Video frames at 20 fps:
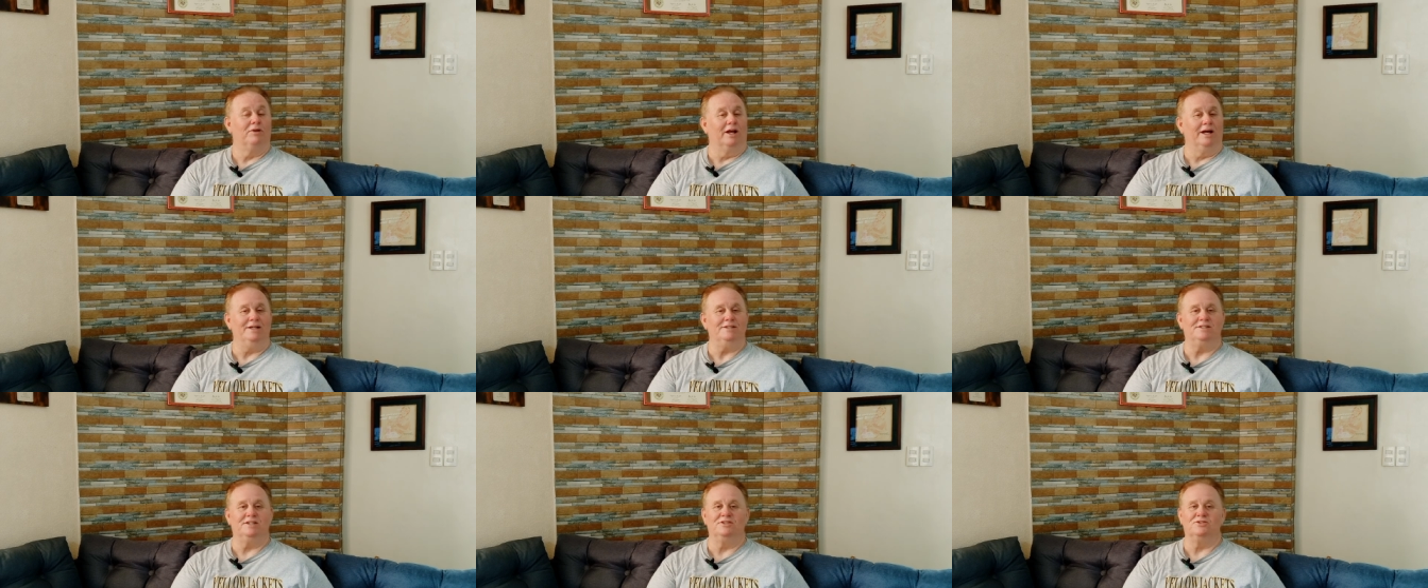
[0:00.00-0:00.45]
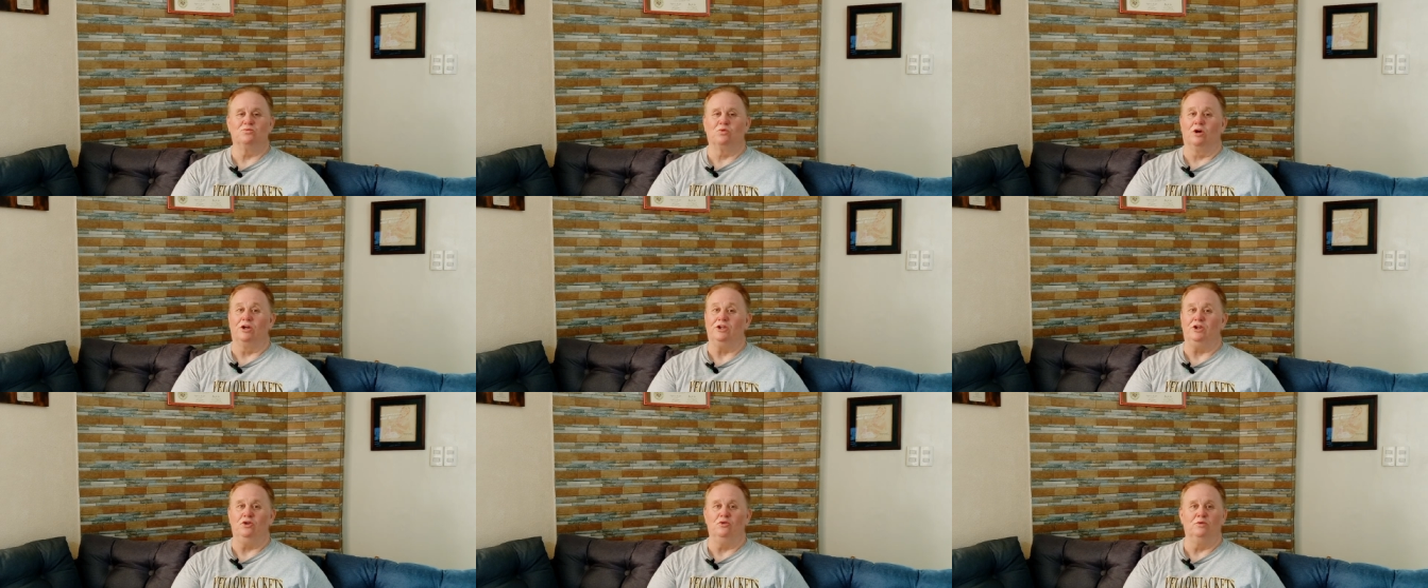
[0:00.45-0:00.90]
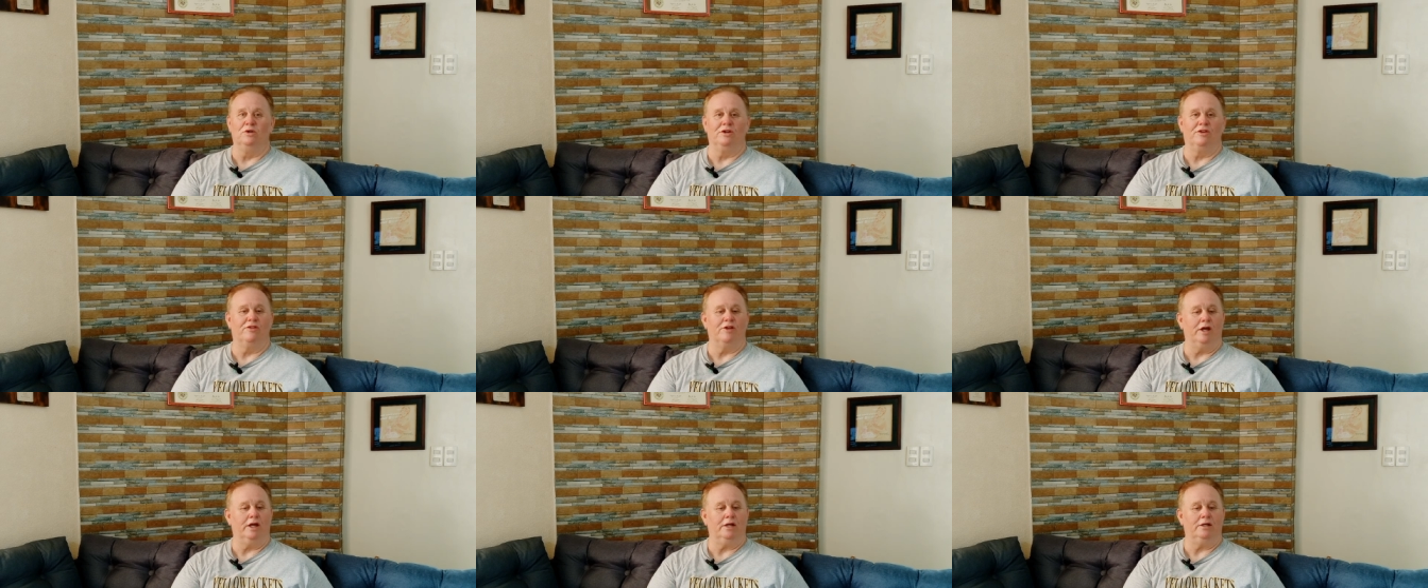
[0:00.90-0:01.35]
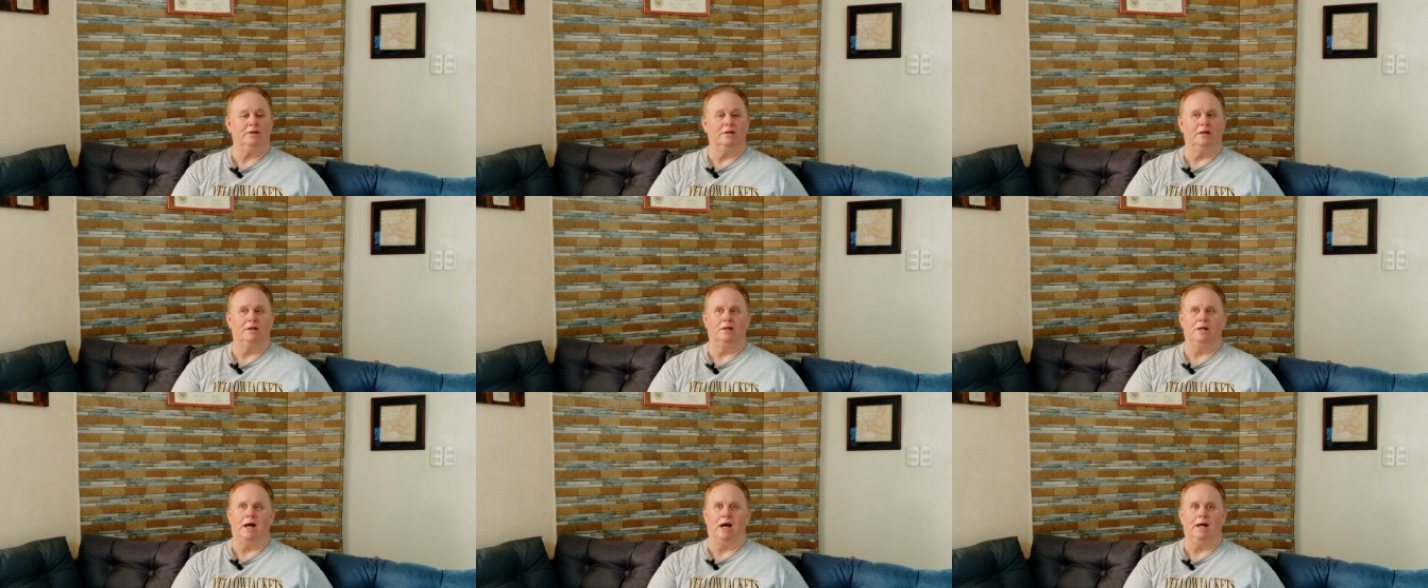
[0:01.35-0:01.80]
places where you would
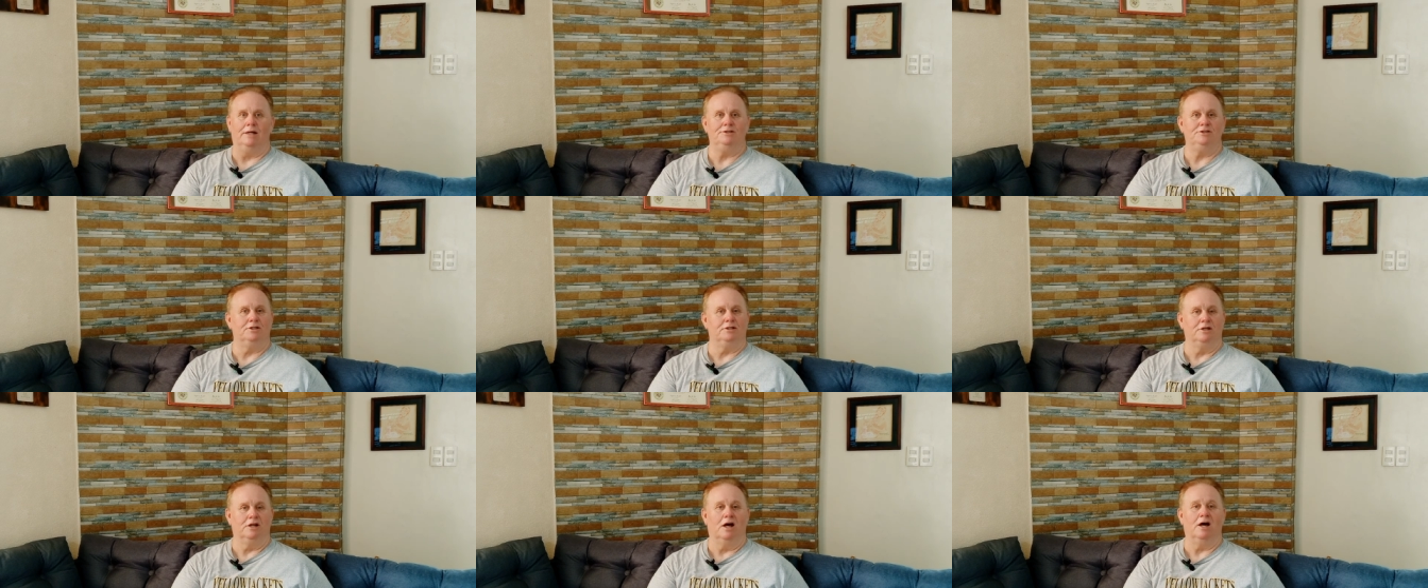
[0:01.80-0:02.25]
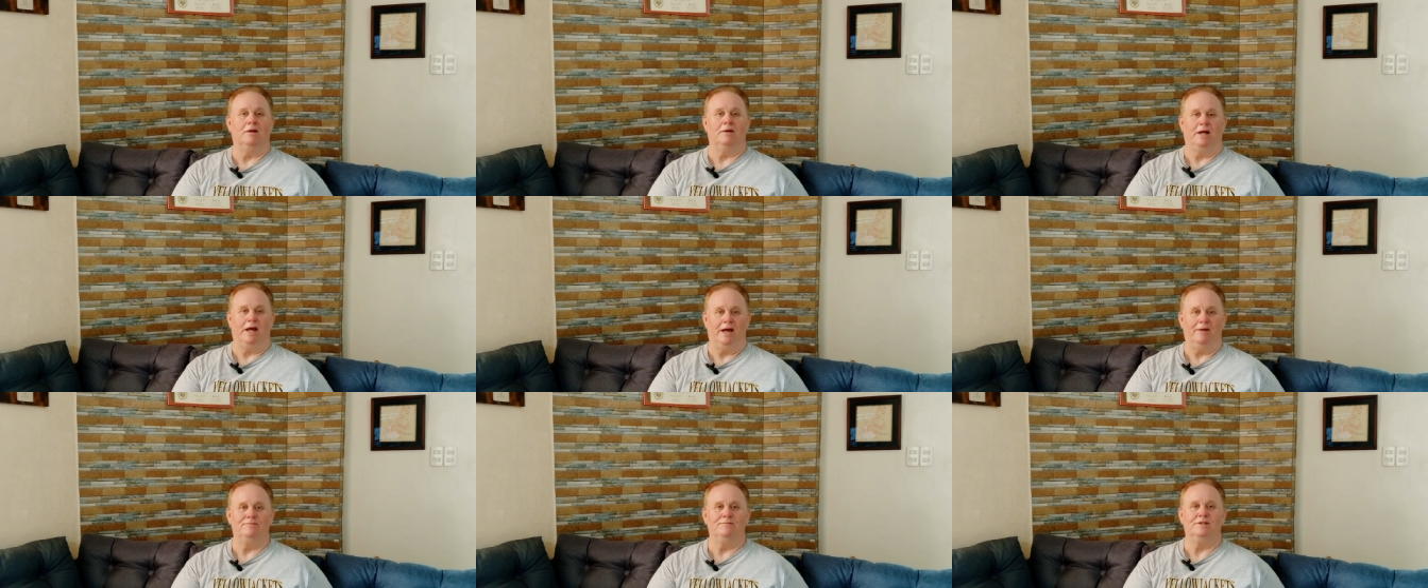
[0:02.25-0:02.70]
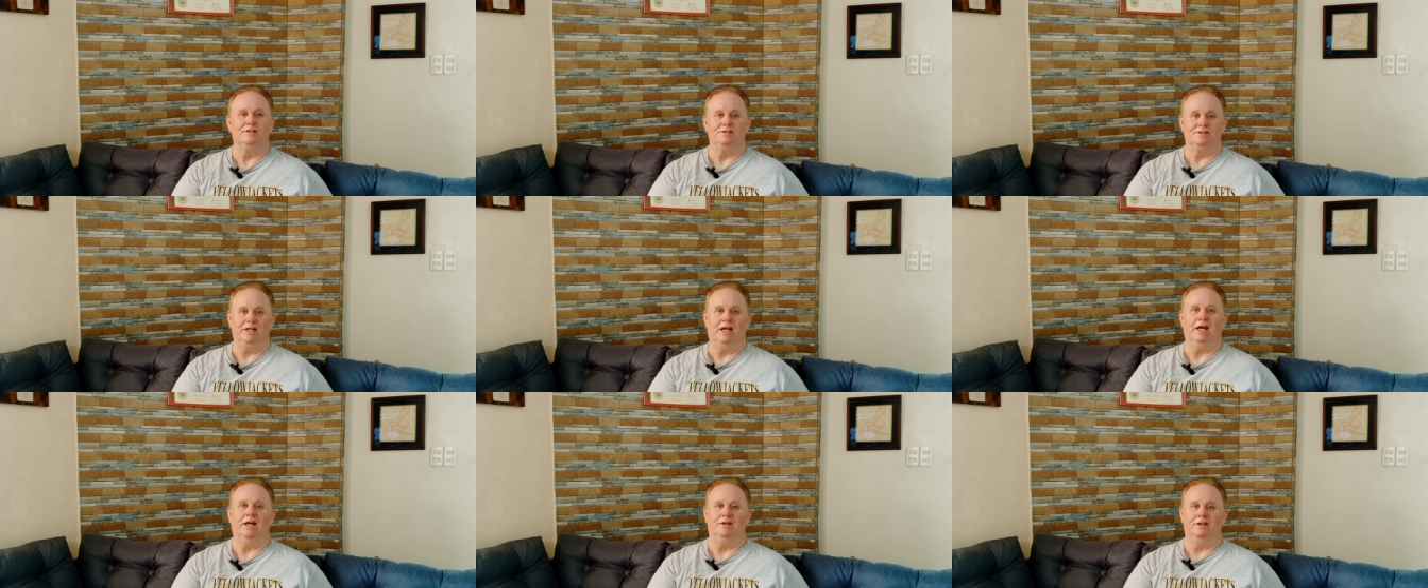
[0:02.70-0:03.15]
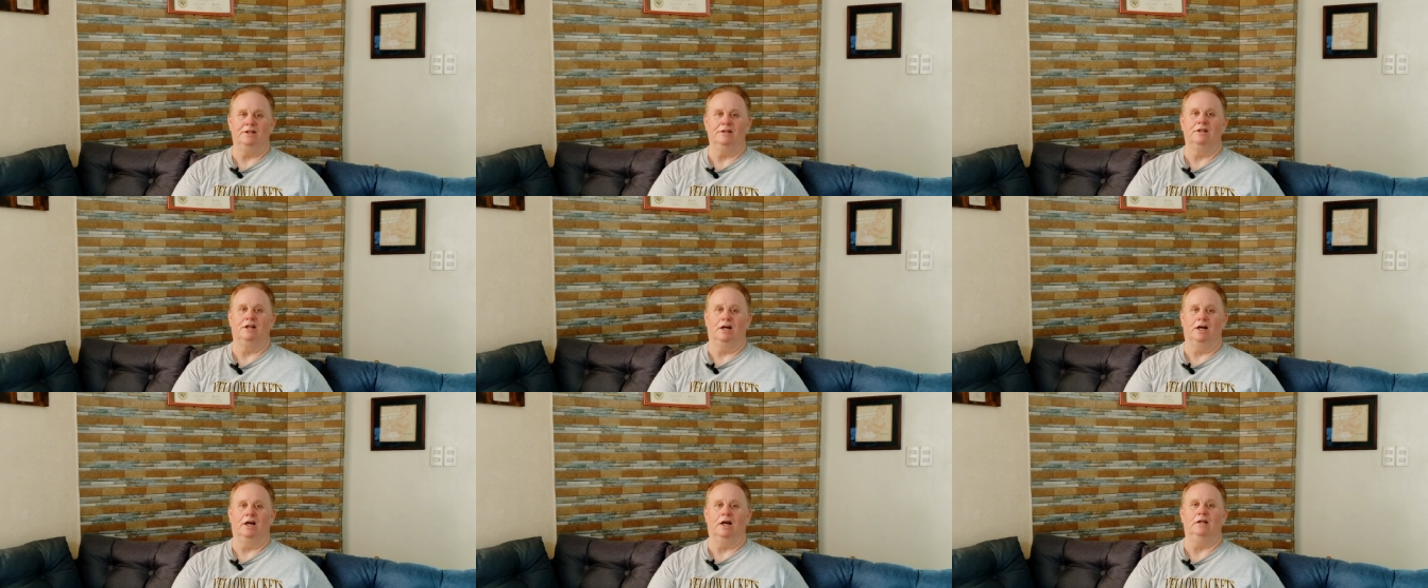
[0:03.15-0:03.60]
think that I should not have to stand
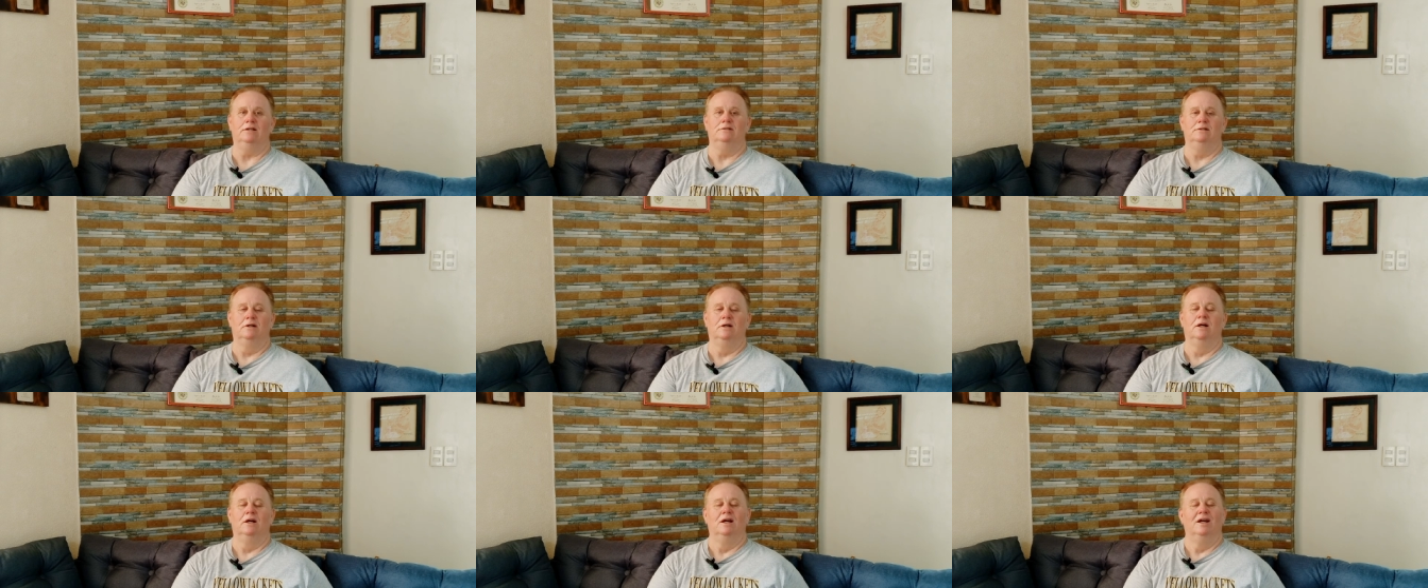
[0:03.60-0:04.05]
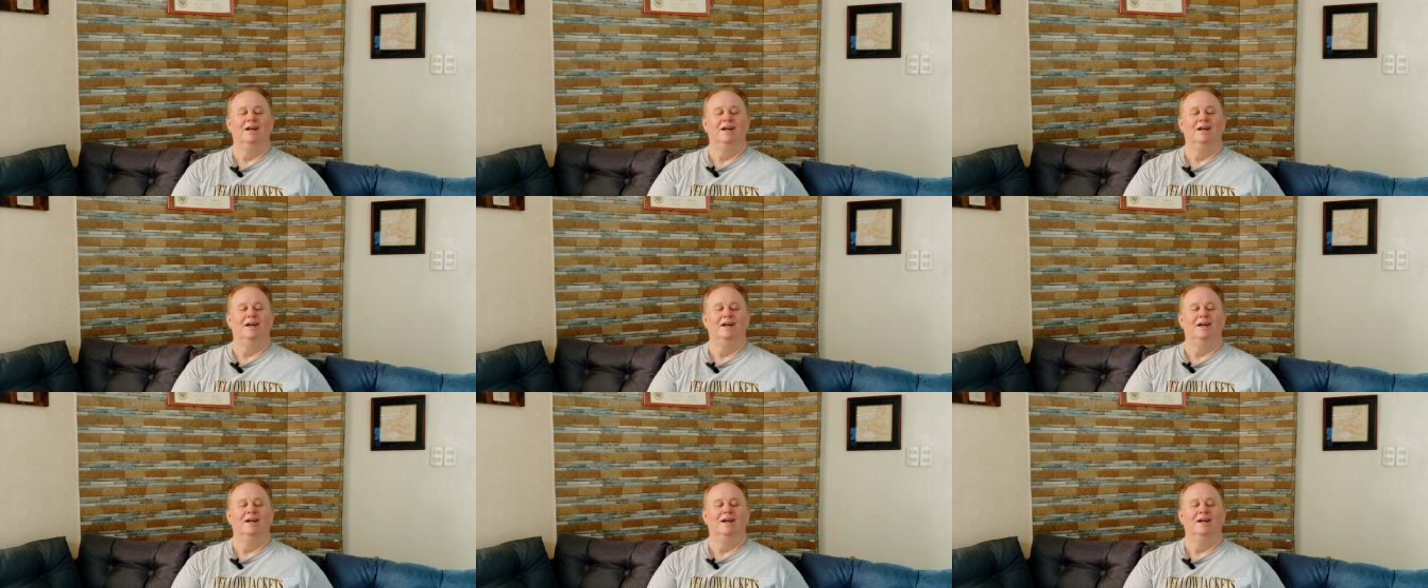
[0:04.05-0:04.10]
in line.